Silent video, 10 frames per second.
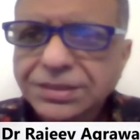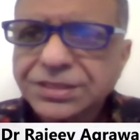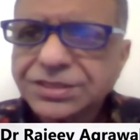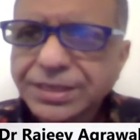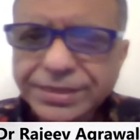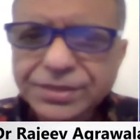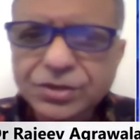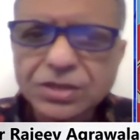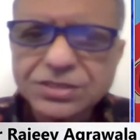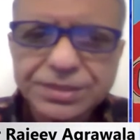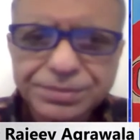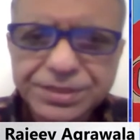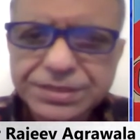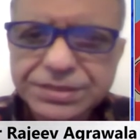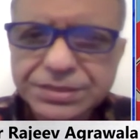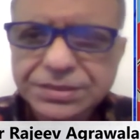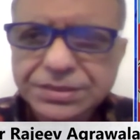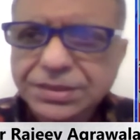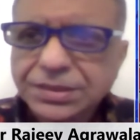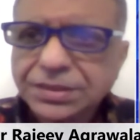The second concept is,
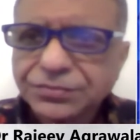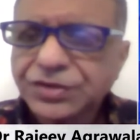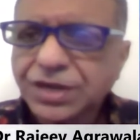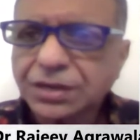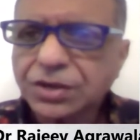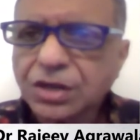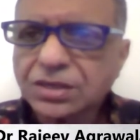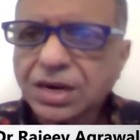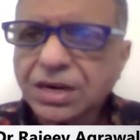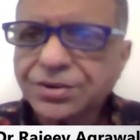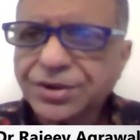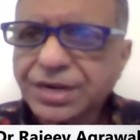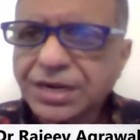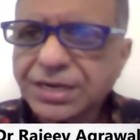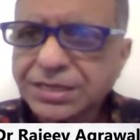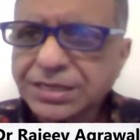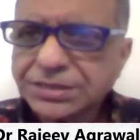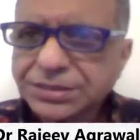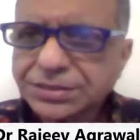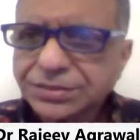we are not artery
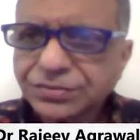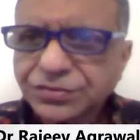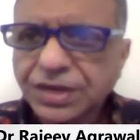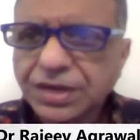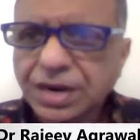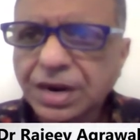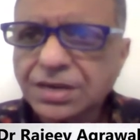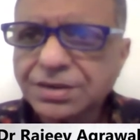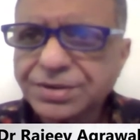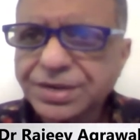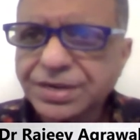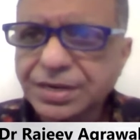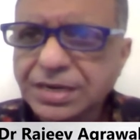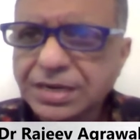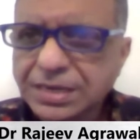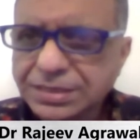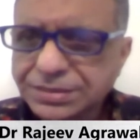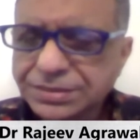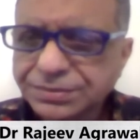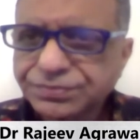cleaners. We are artery
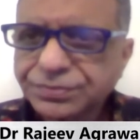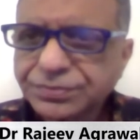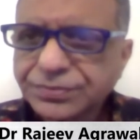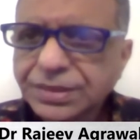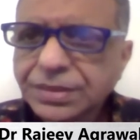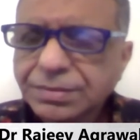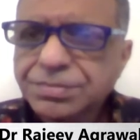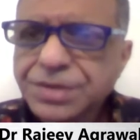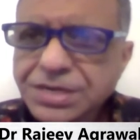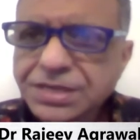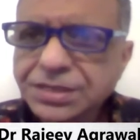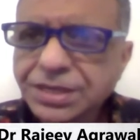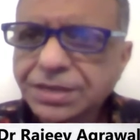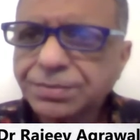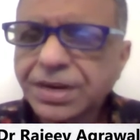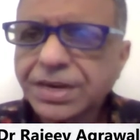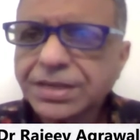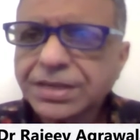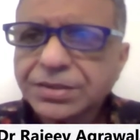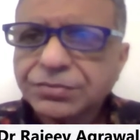healers. Meaning
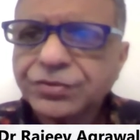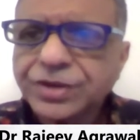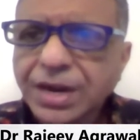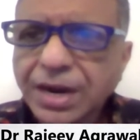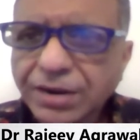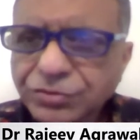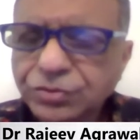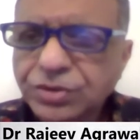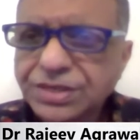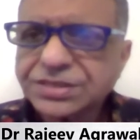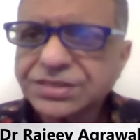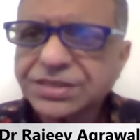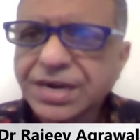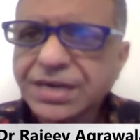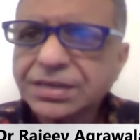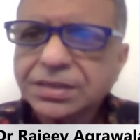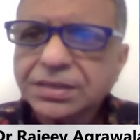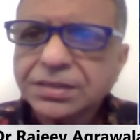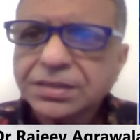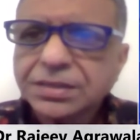thereby, we have to understand
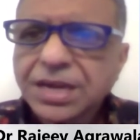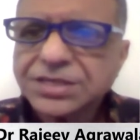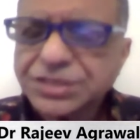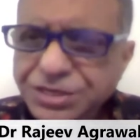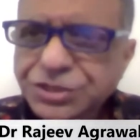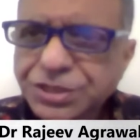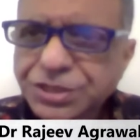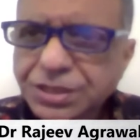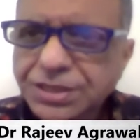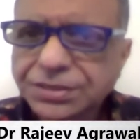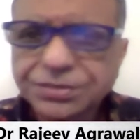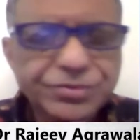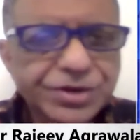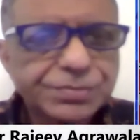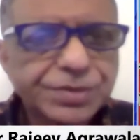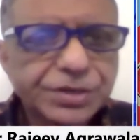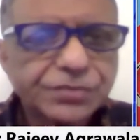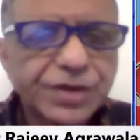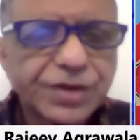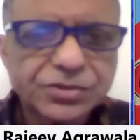essentially the treatment
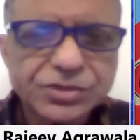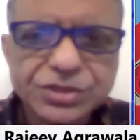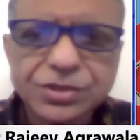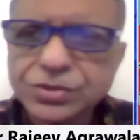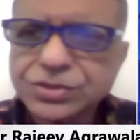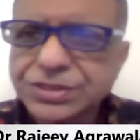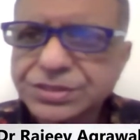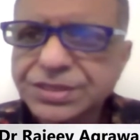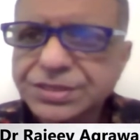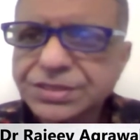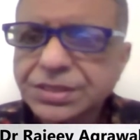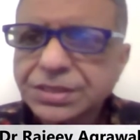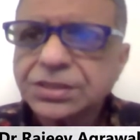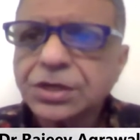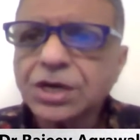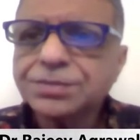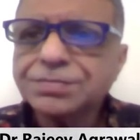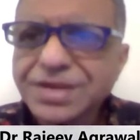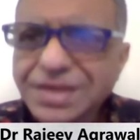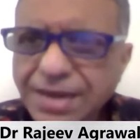of atherosclerosis is not
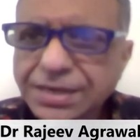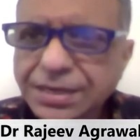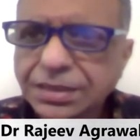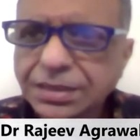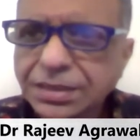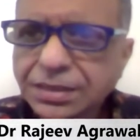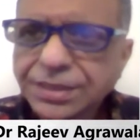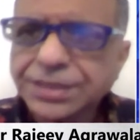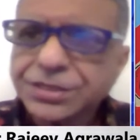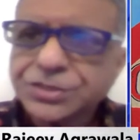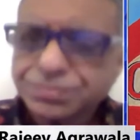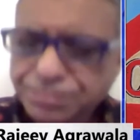mechanical, it is